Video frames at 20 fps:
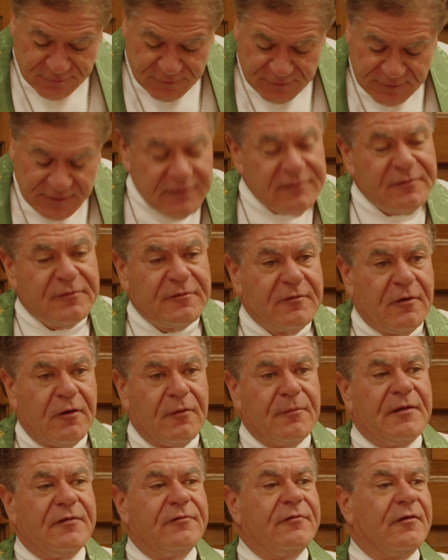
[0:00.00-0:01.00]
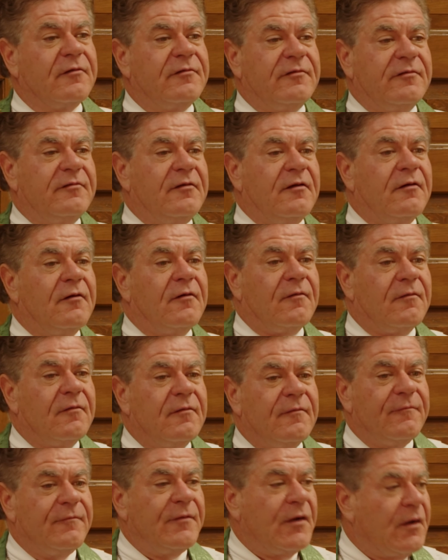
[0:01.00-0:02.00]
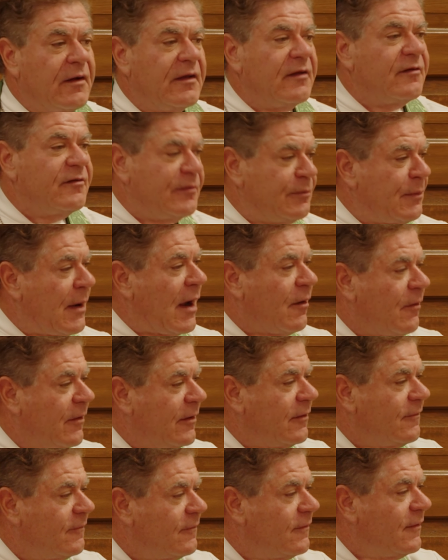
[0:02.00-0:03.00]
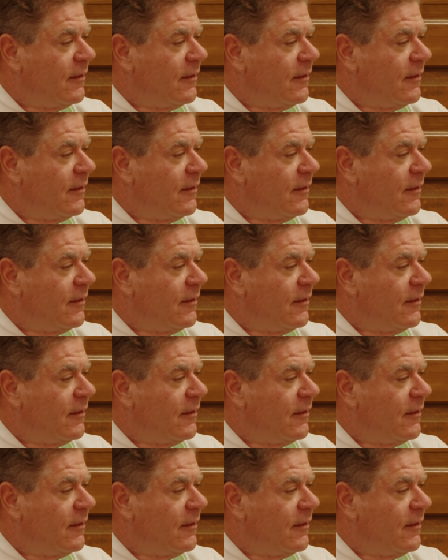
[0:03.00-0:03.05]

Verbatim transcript: his sermons are still very inspiring